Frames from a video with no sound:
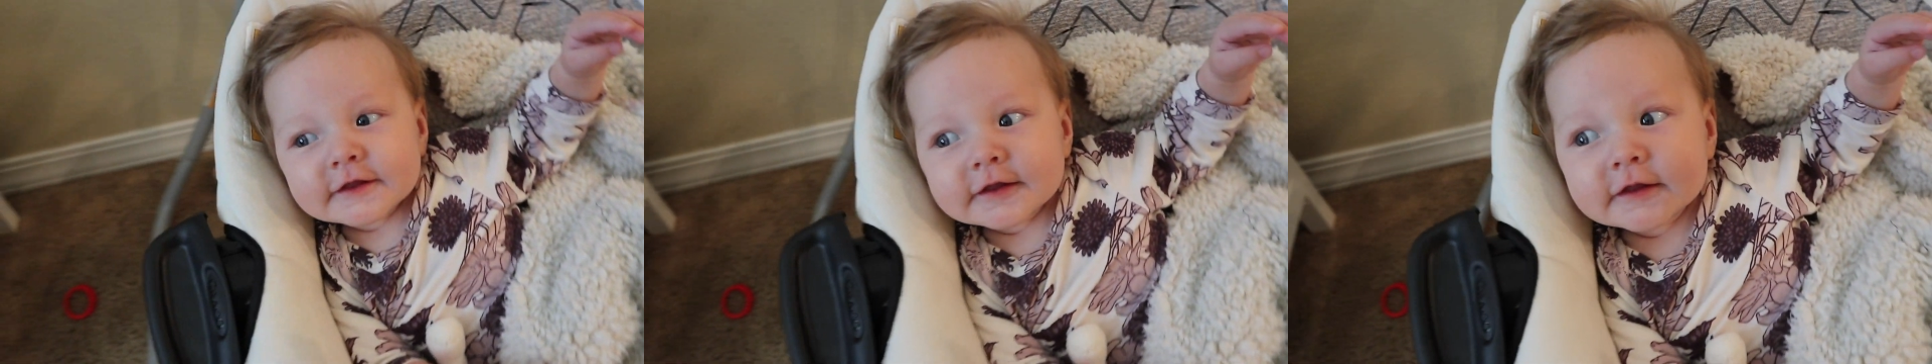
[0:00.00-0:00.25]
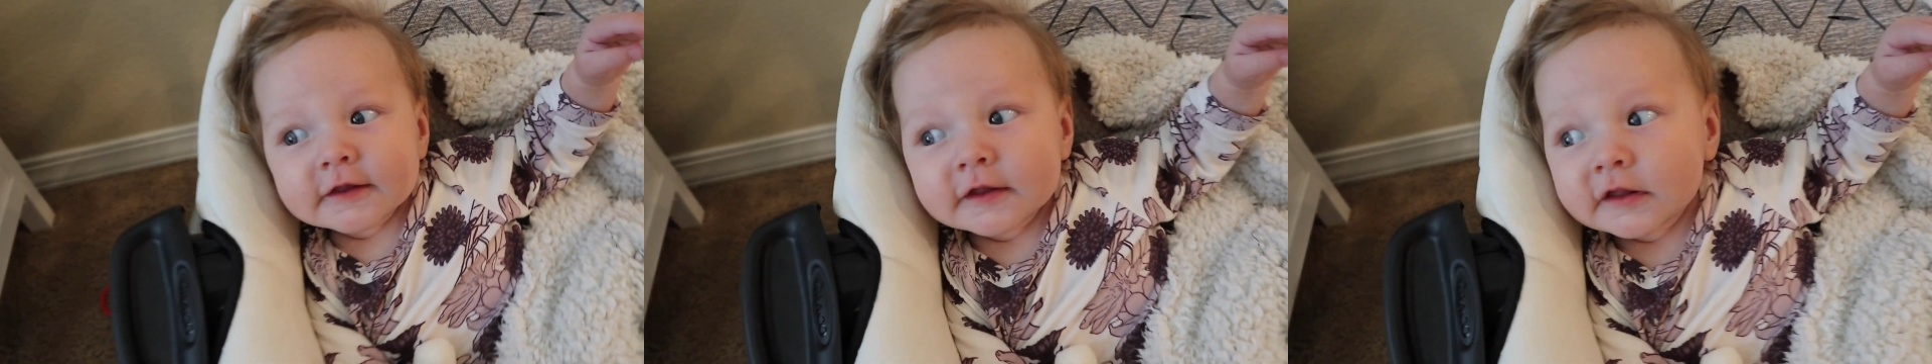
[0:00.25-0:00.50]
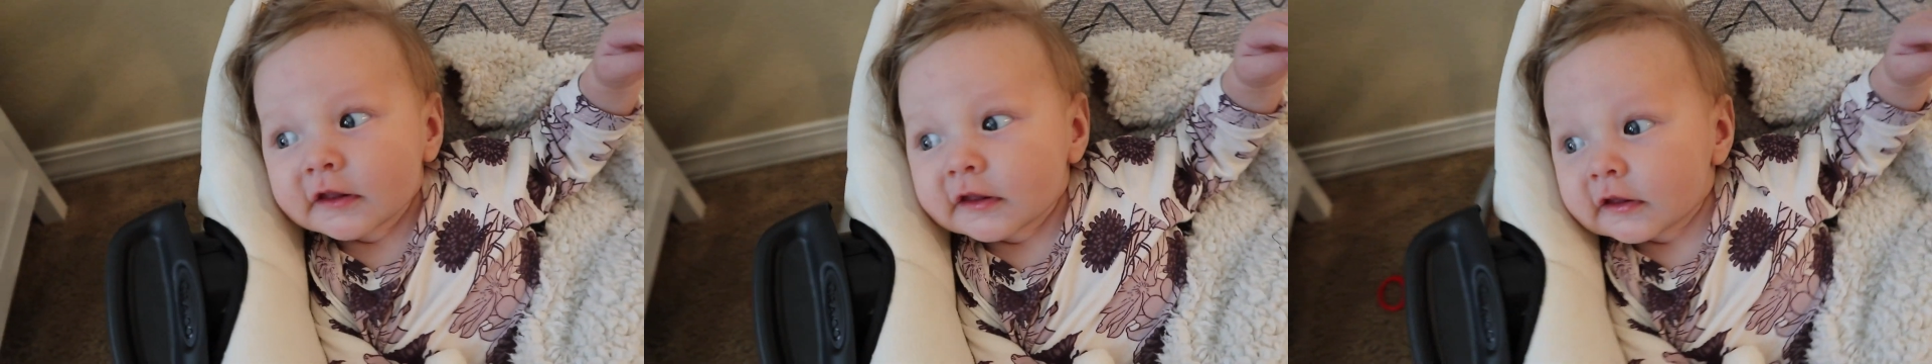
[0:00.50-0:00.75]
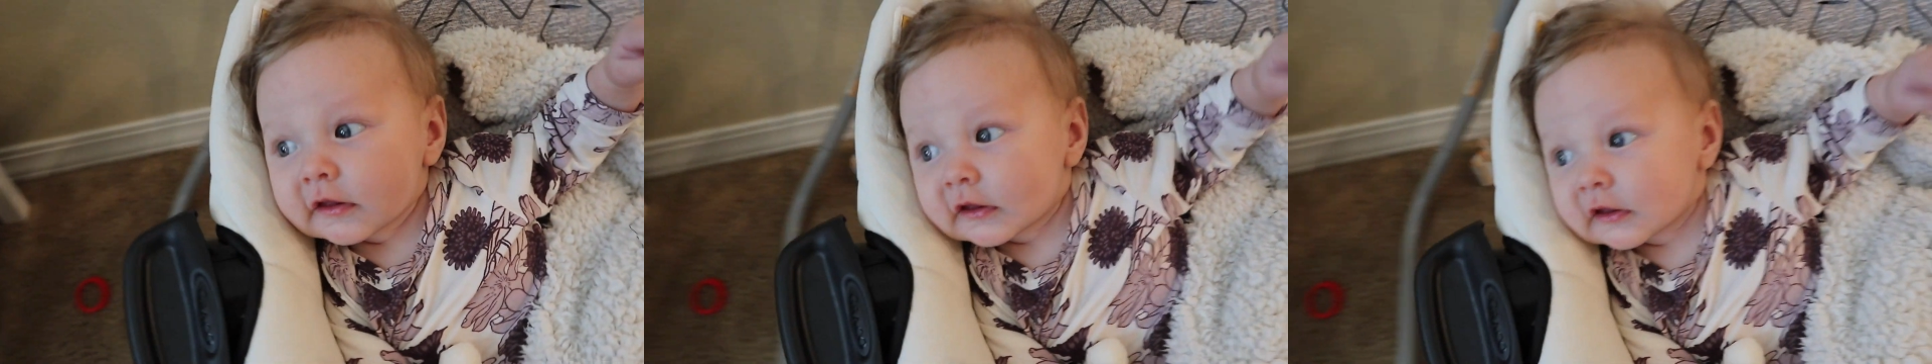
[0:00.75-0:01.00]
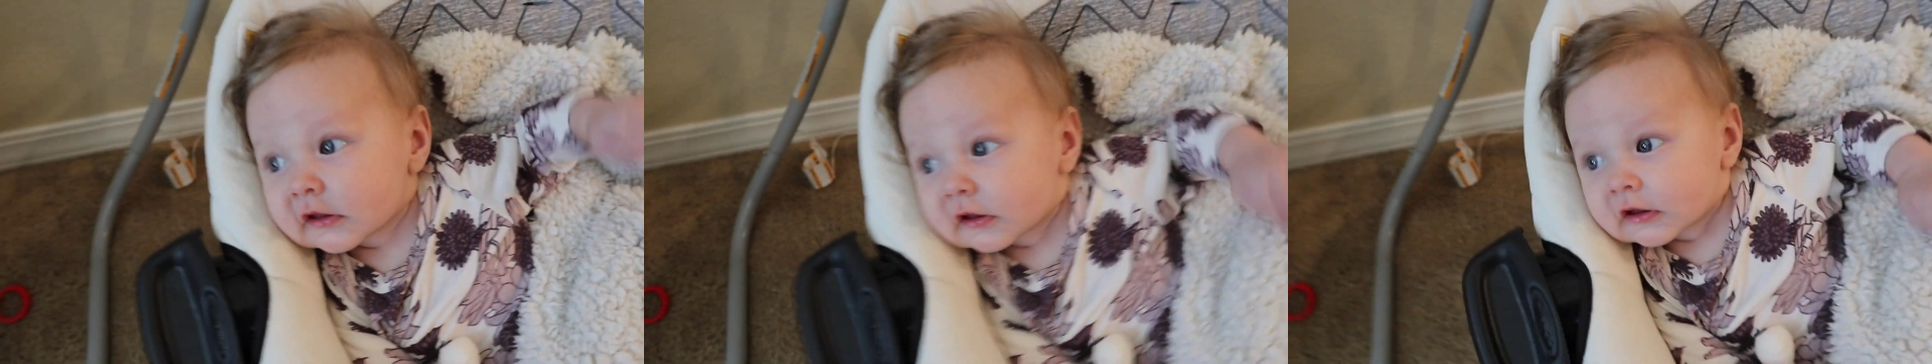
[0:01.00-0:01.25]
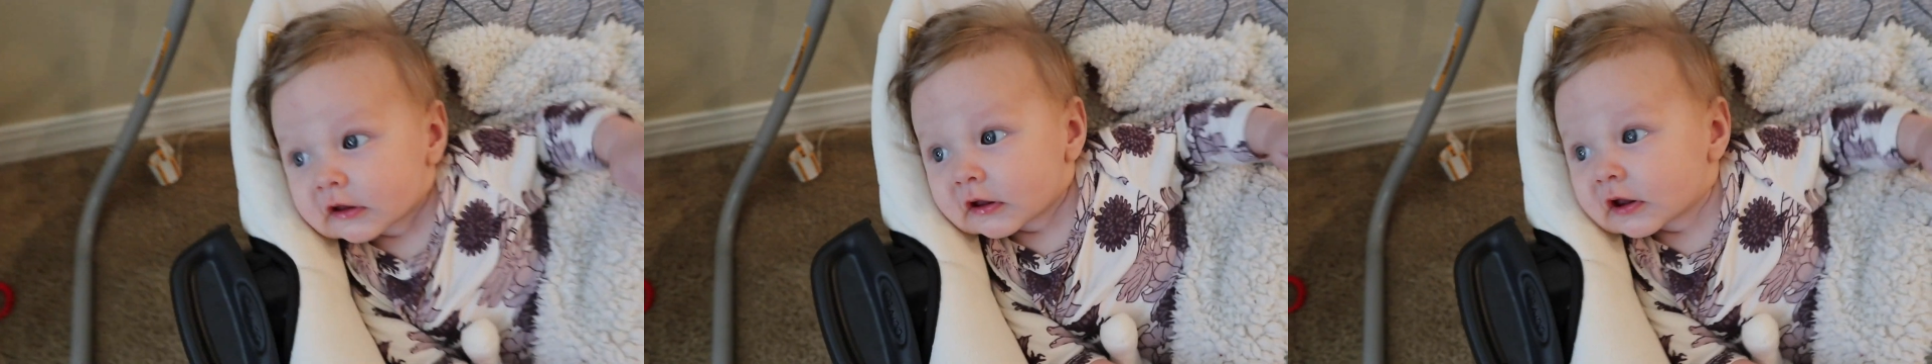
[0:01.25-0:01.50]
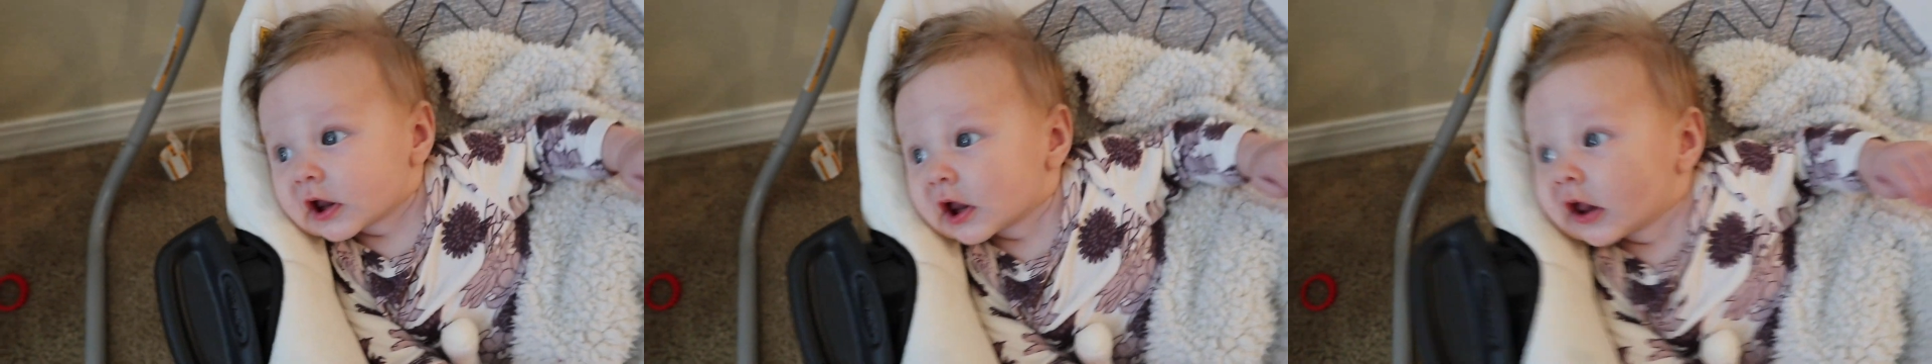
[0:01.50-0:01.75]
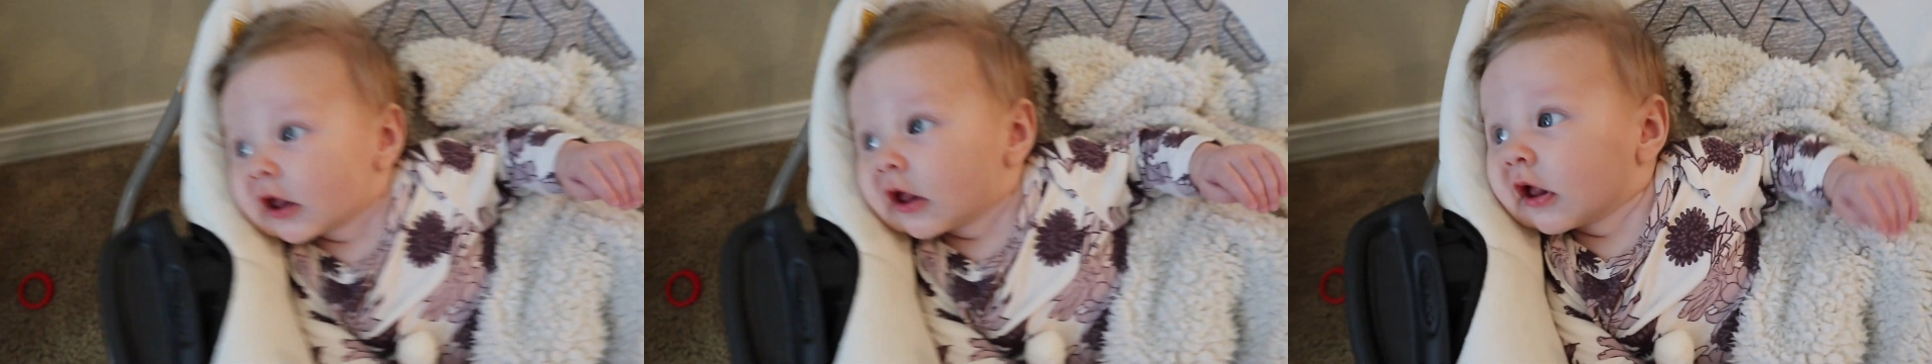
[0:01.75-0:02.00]
funny? Oh, she's
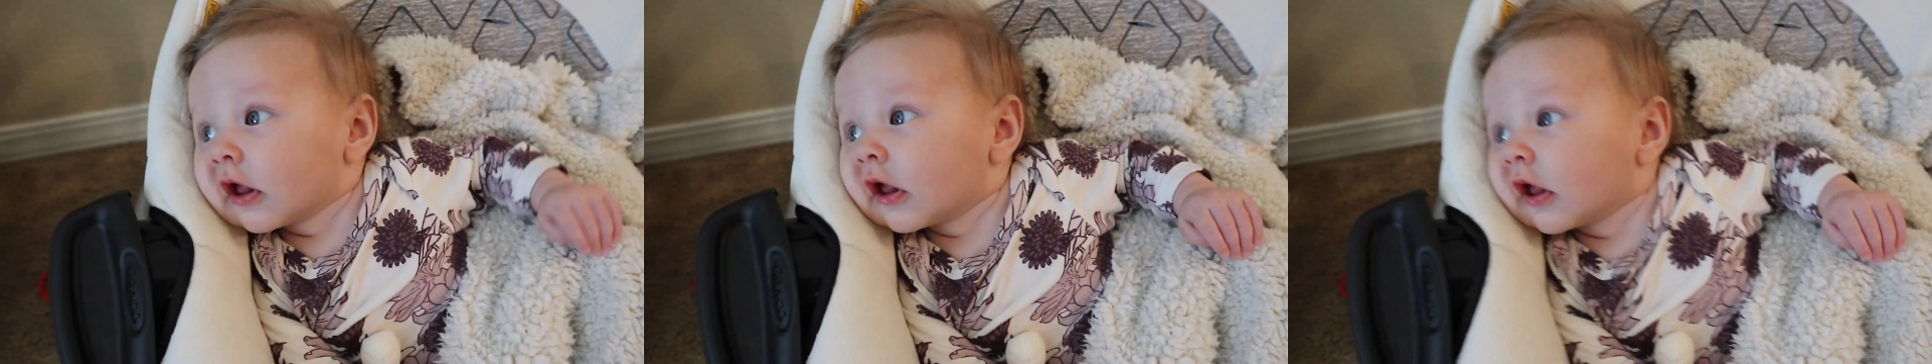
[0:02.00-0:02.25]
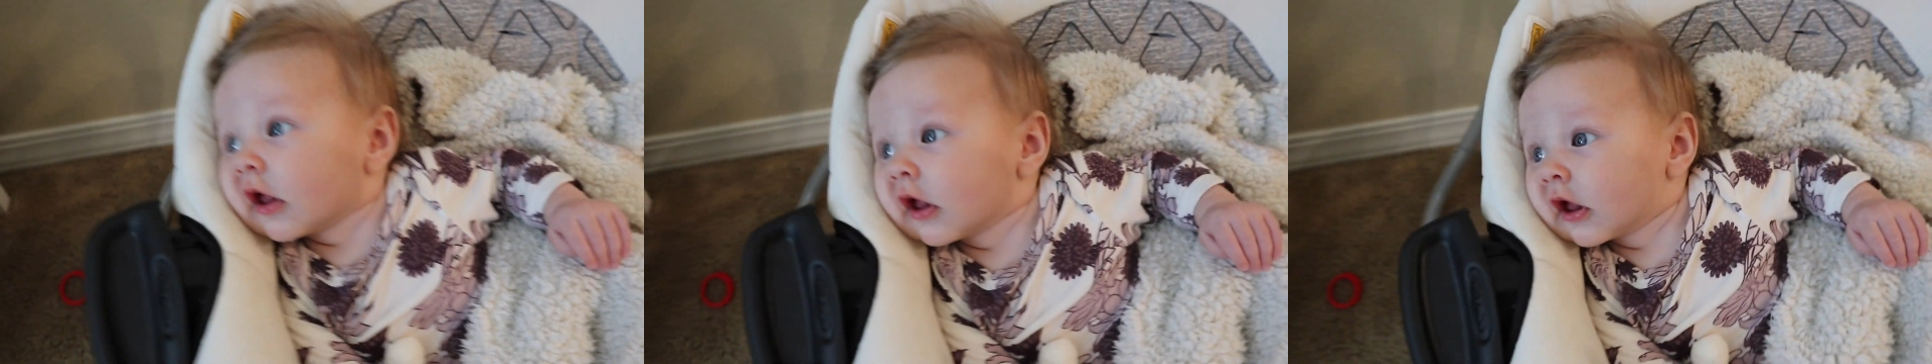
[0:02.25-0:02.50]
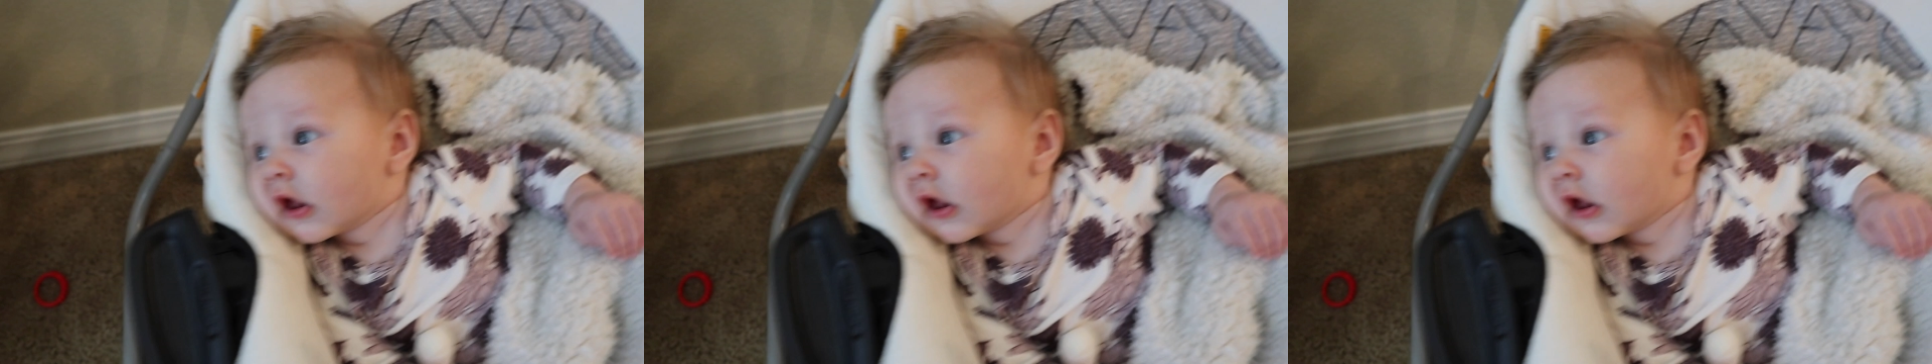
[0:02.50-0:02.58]
looking at you, Ben.